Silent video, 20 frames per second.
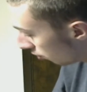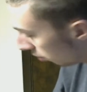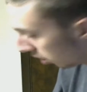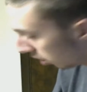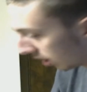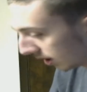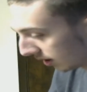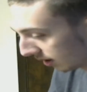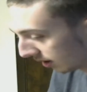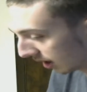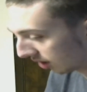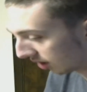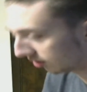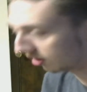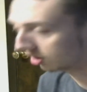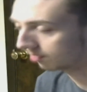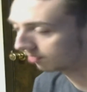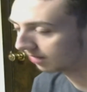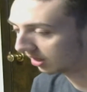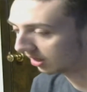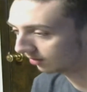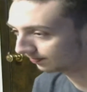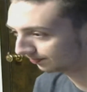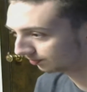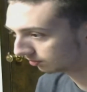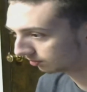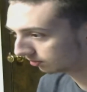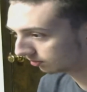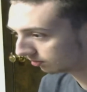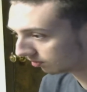one that I'll talk about
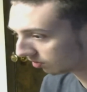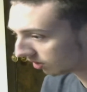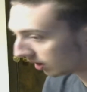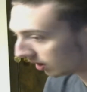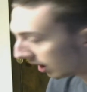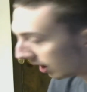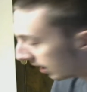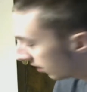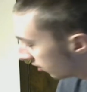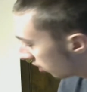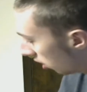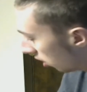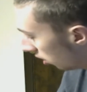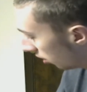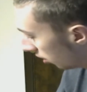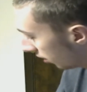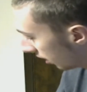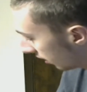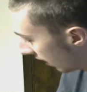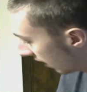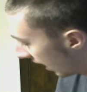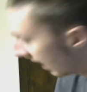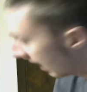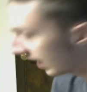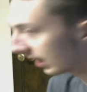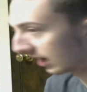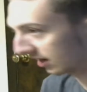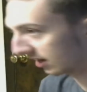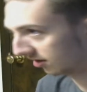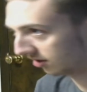is called the
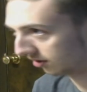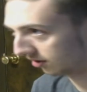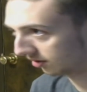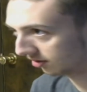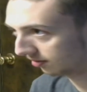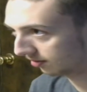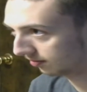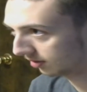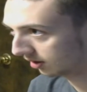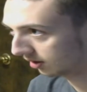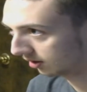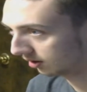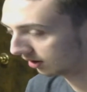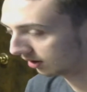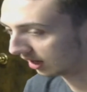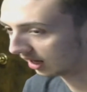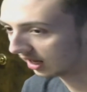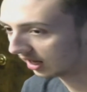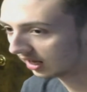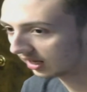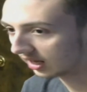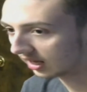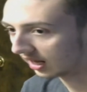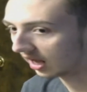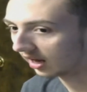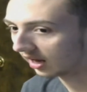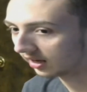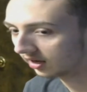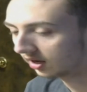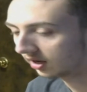Hang and I series. The Hang and
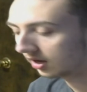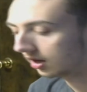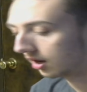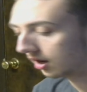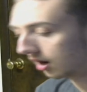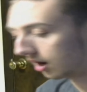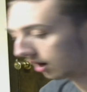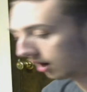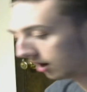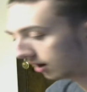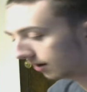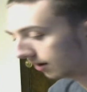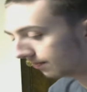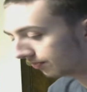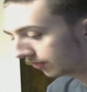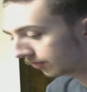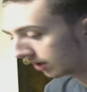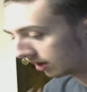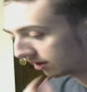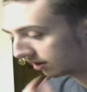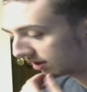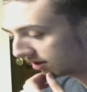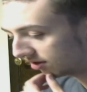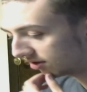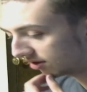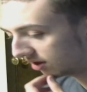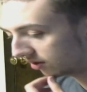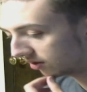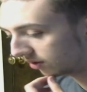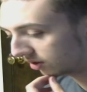I.
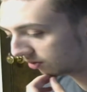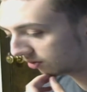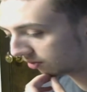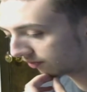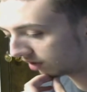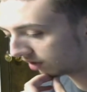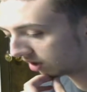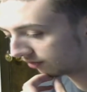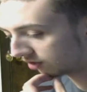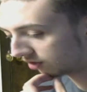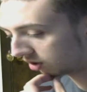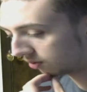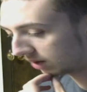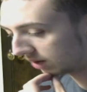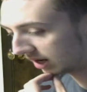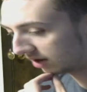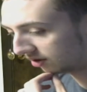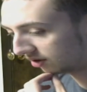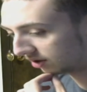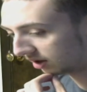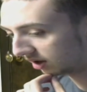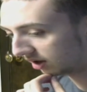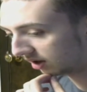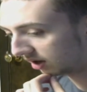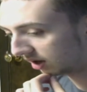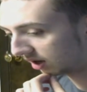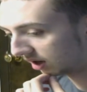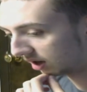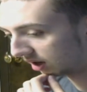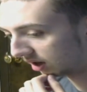This series revolves around
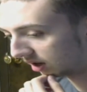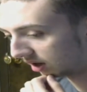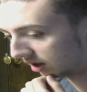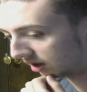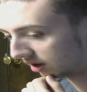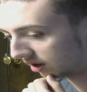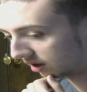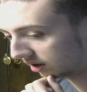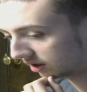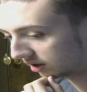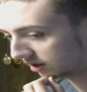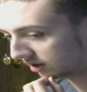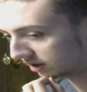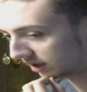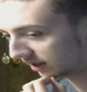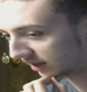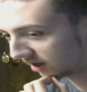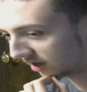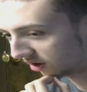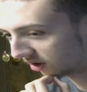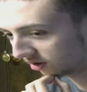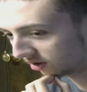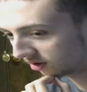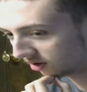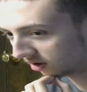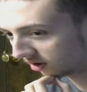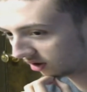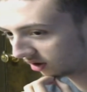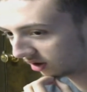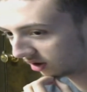a
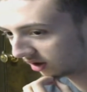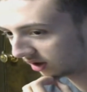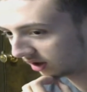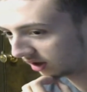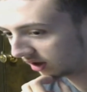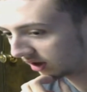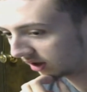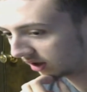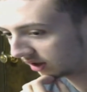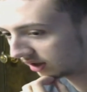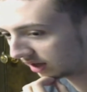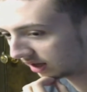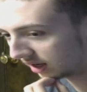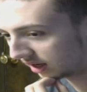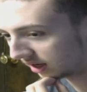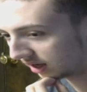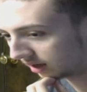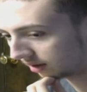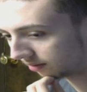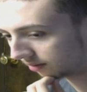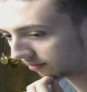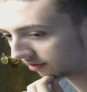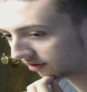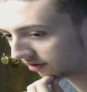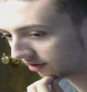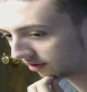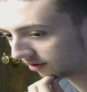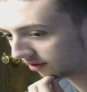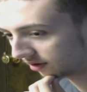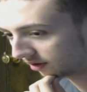character
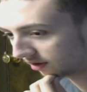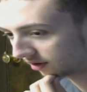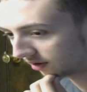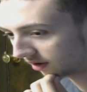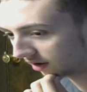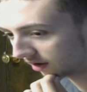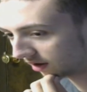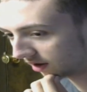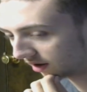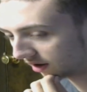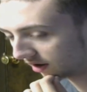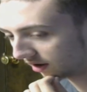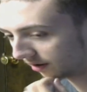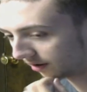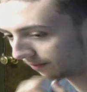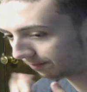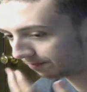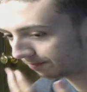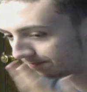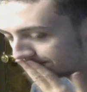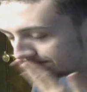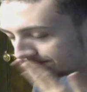named... I'll